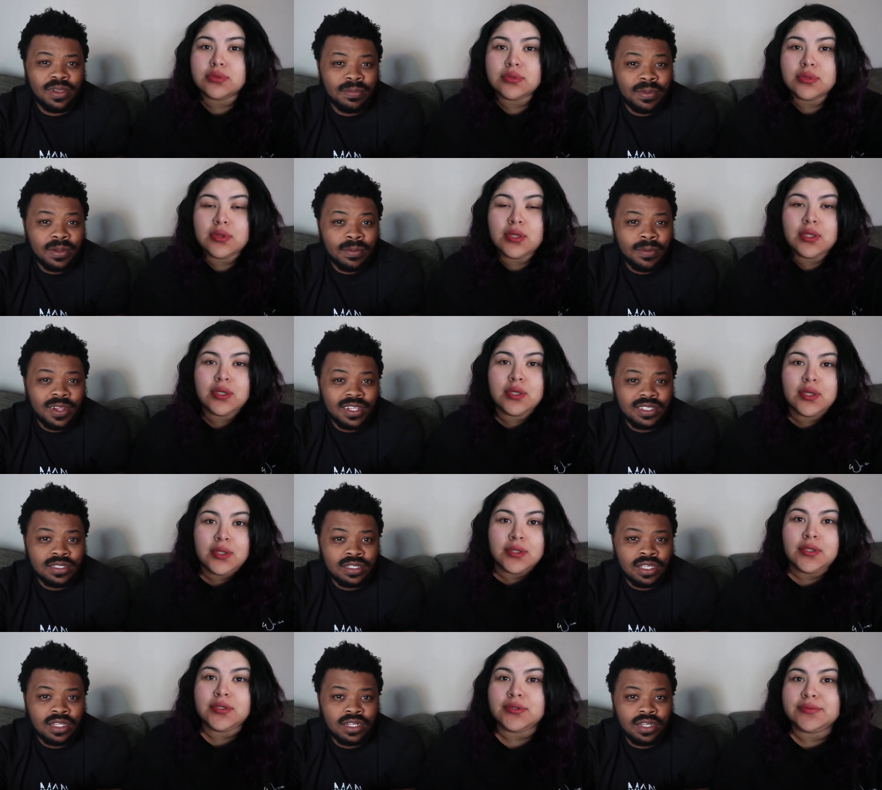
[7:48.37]
Speaker 1: up, everybody's
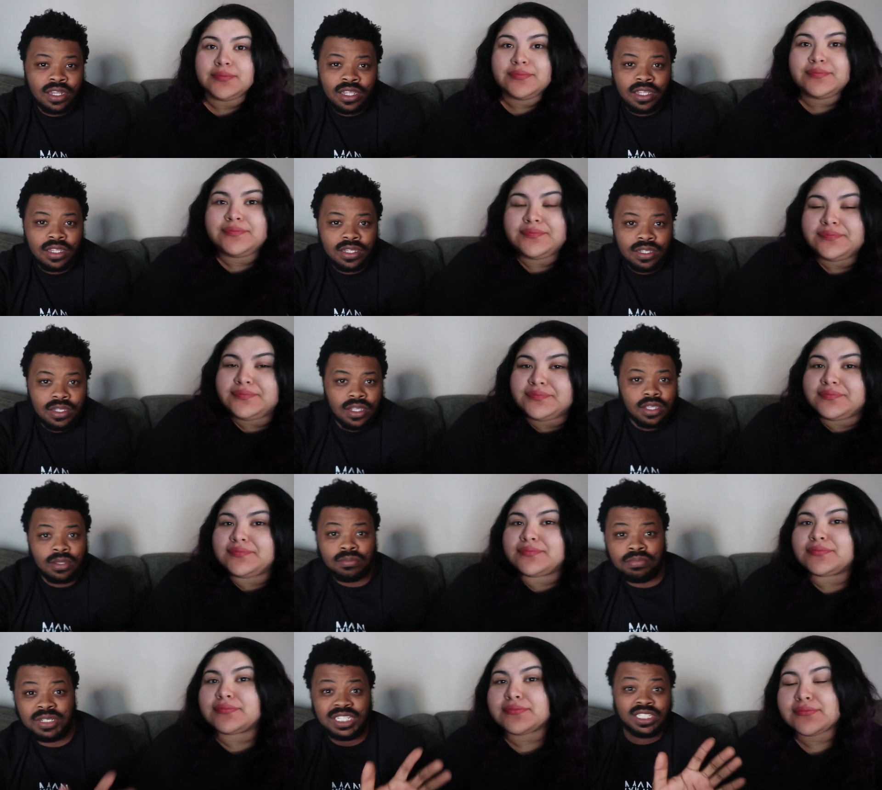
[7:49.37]
getting the
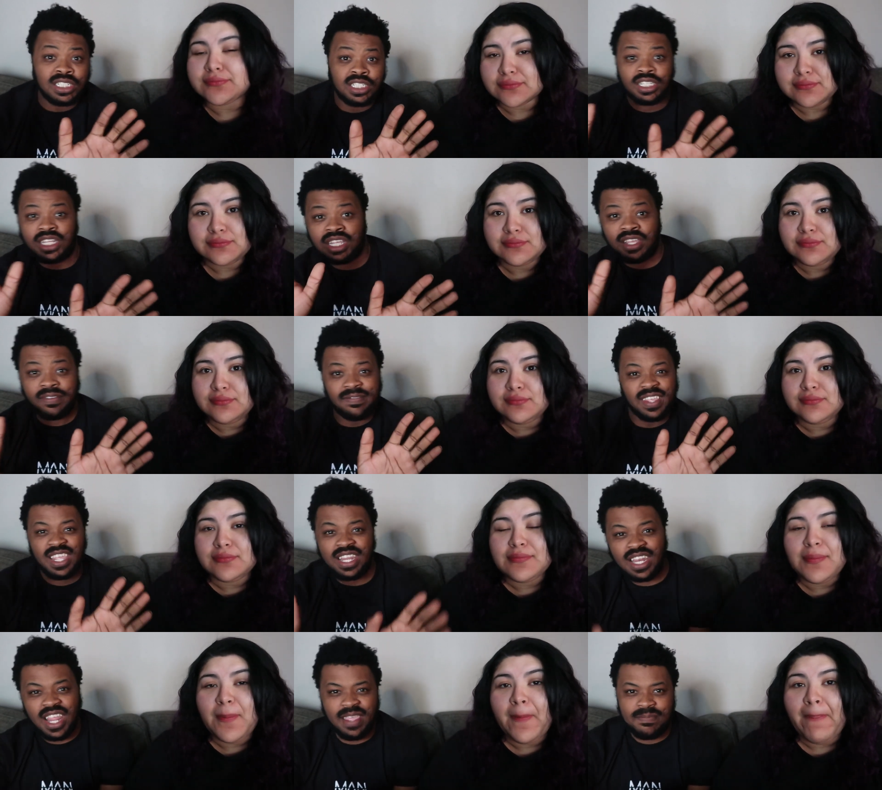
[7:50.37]
beach stuff,
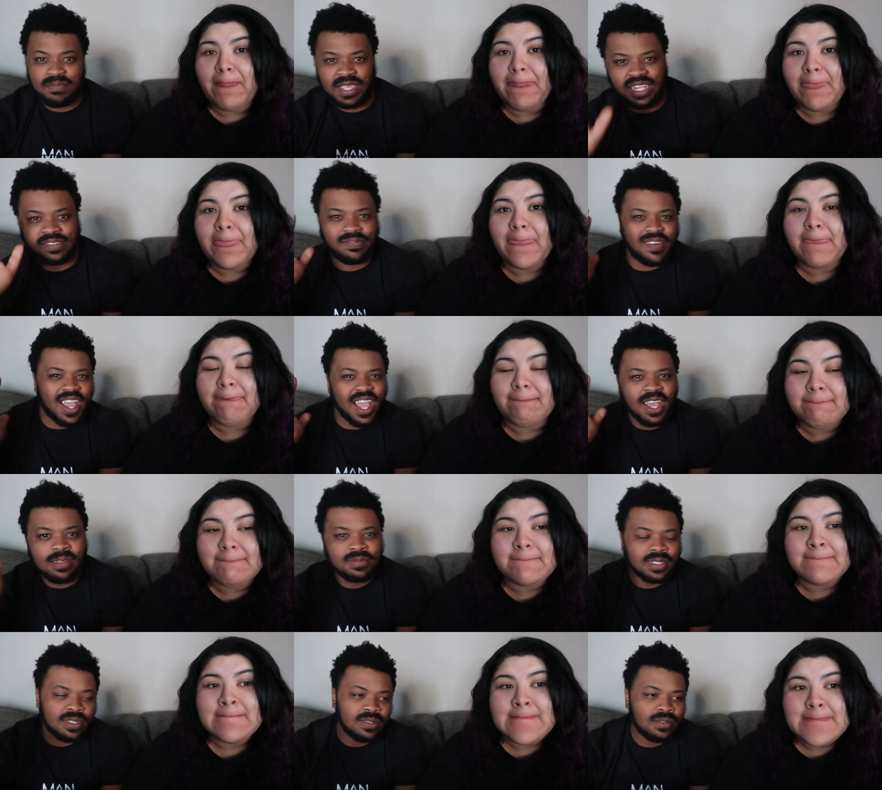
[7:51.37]
getting their beach vibes
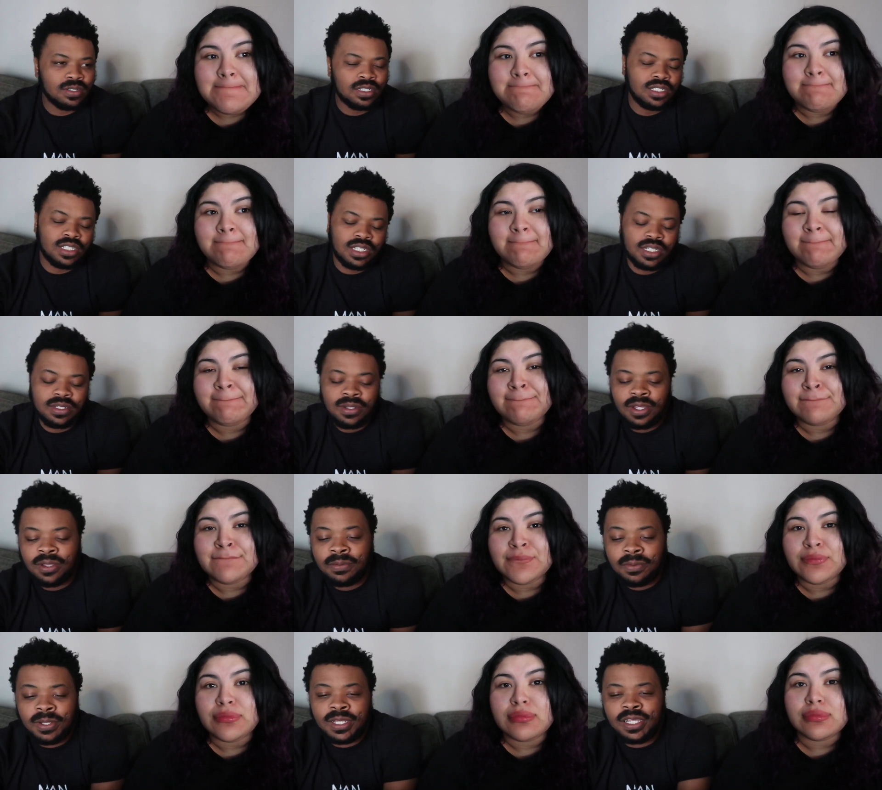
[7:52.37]
on and shit.
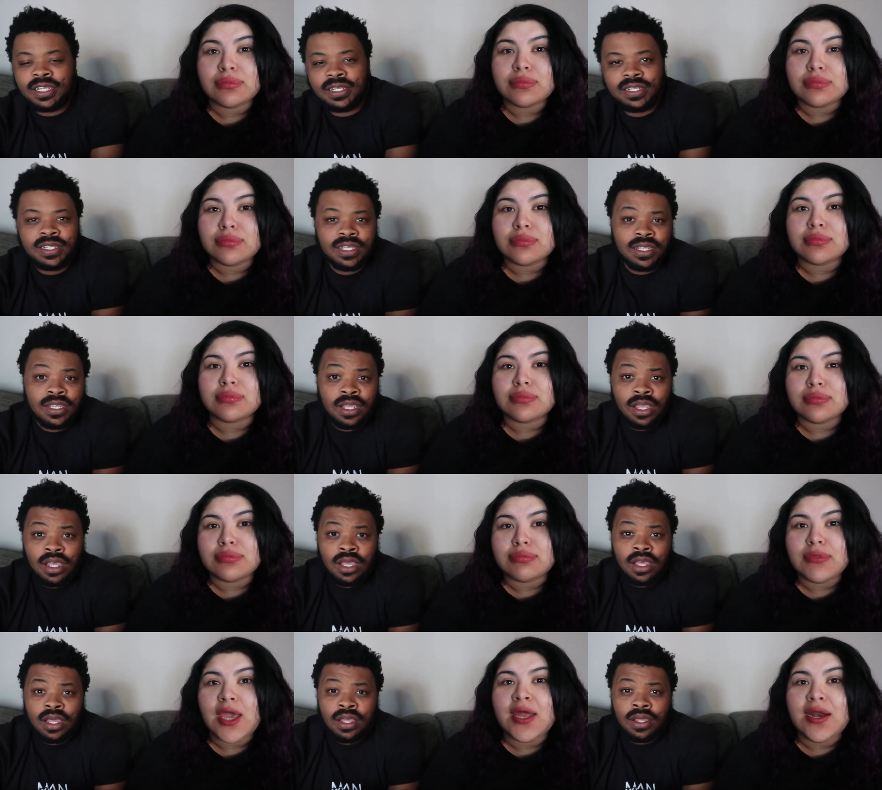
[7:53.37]
But
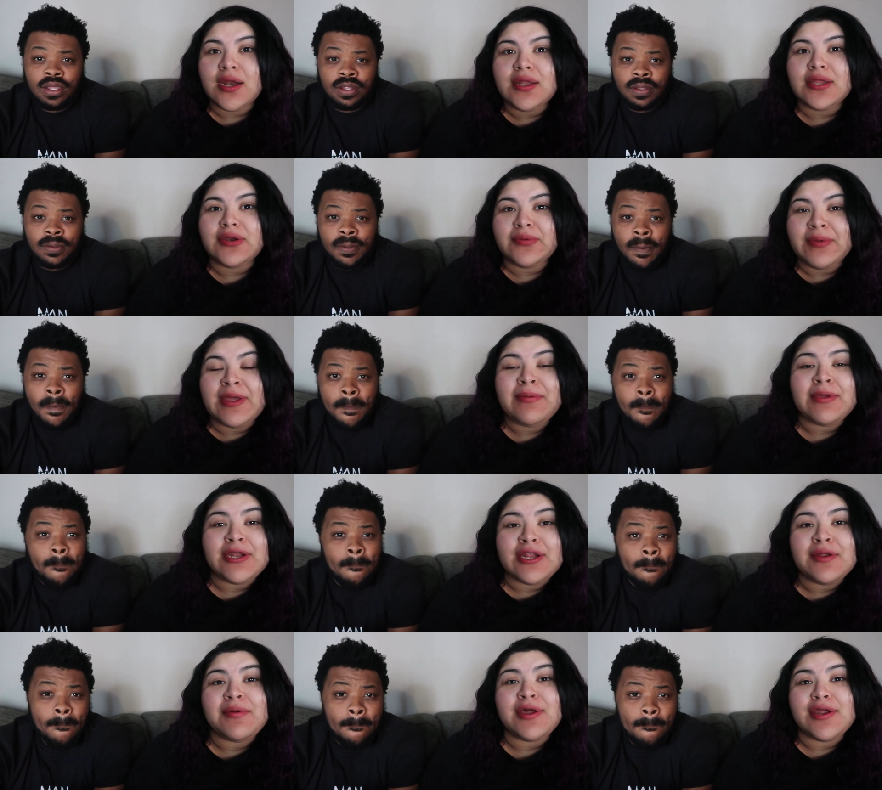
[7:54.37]
Speaker 2: and our little baby
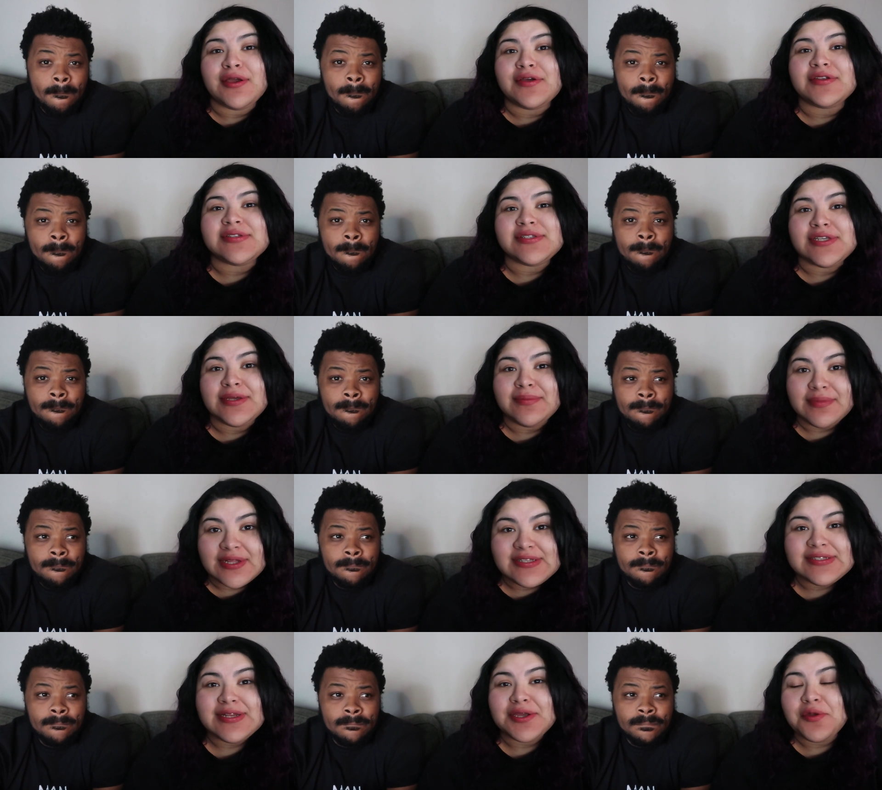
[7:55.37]
didn't want to go to sleep
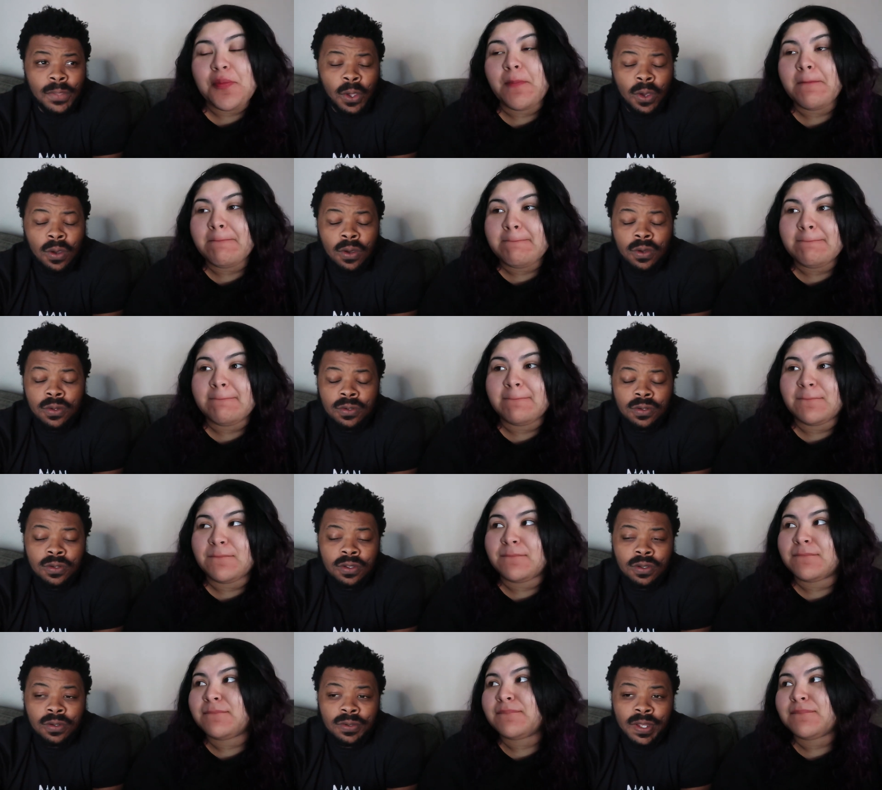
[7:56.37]
last night.
Speaker 1: Oh
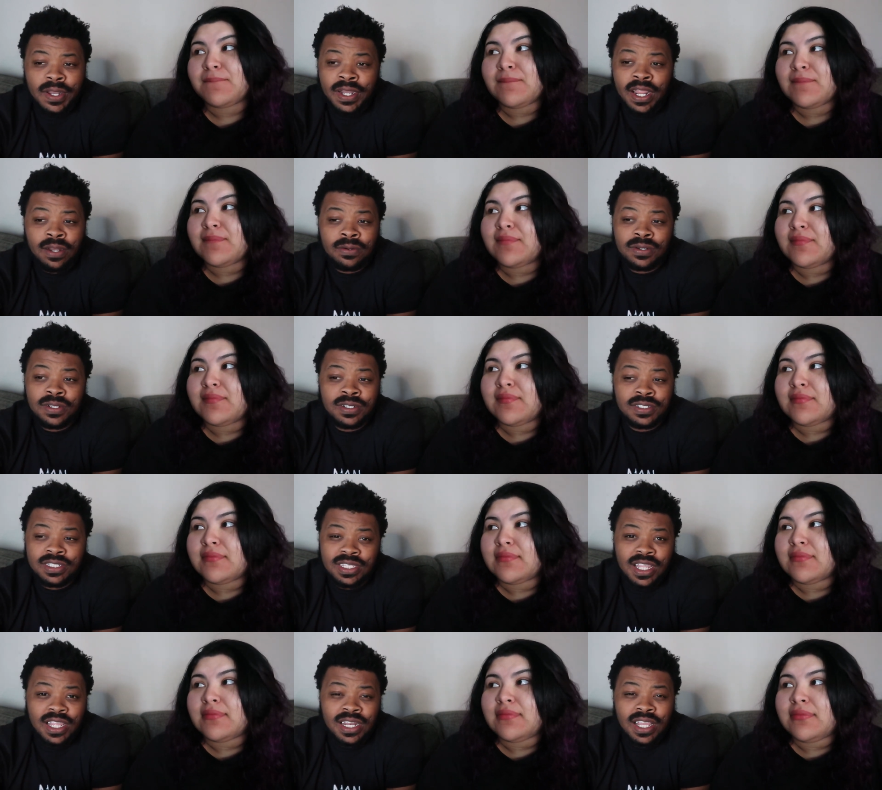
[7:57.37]
no, and I don't
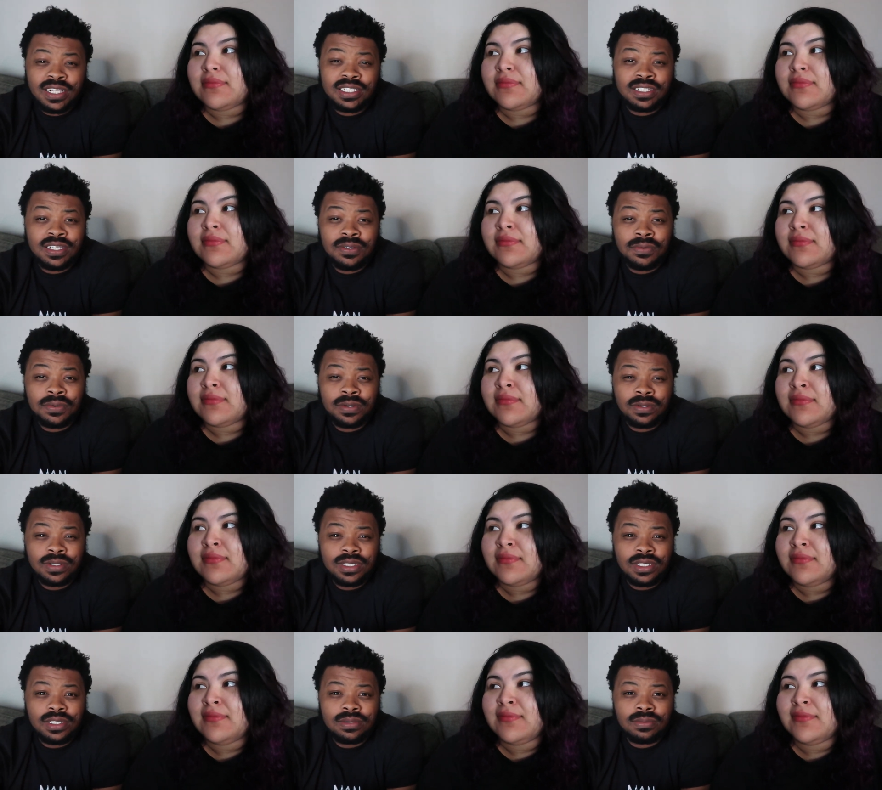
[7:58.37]
understand how she didn't want to go to
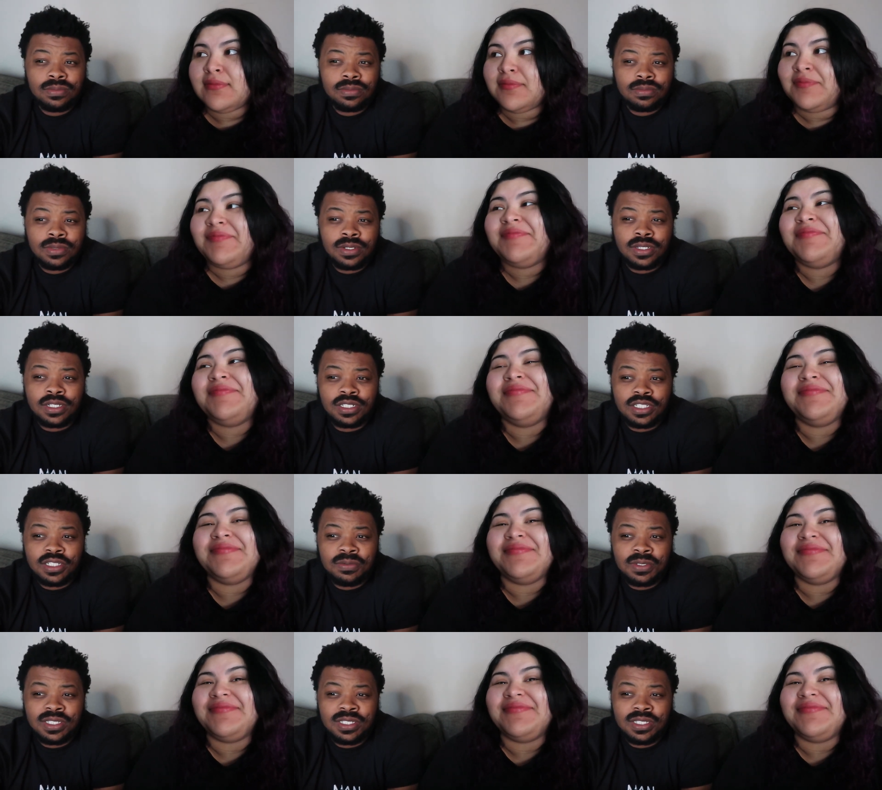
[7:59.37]
sleep. Cause she